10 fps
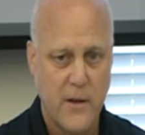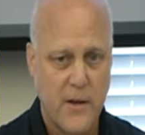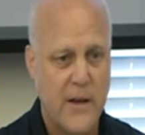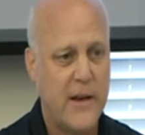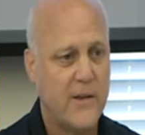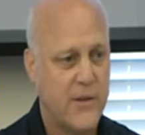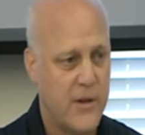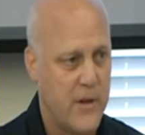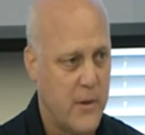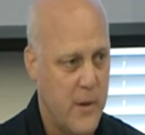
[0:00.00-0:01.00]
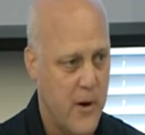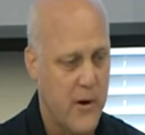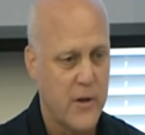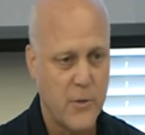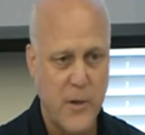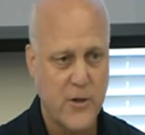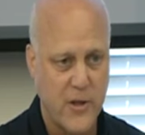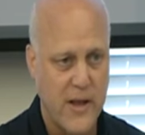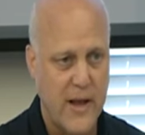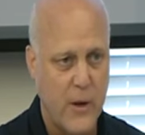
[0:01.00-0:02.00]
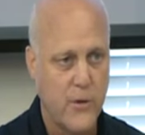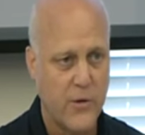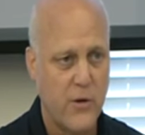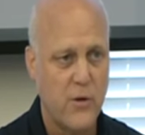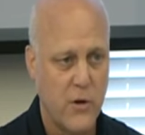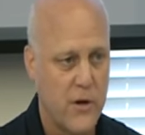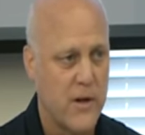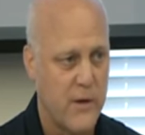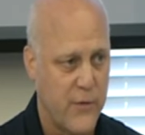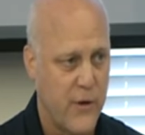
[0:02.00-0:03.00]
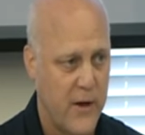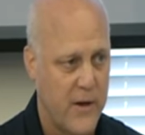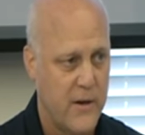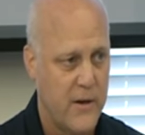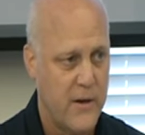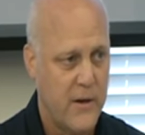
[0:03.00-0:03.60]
in any city in America, especially ours, you're going to get flooded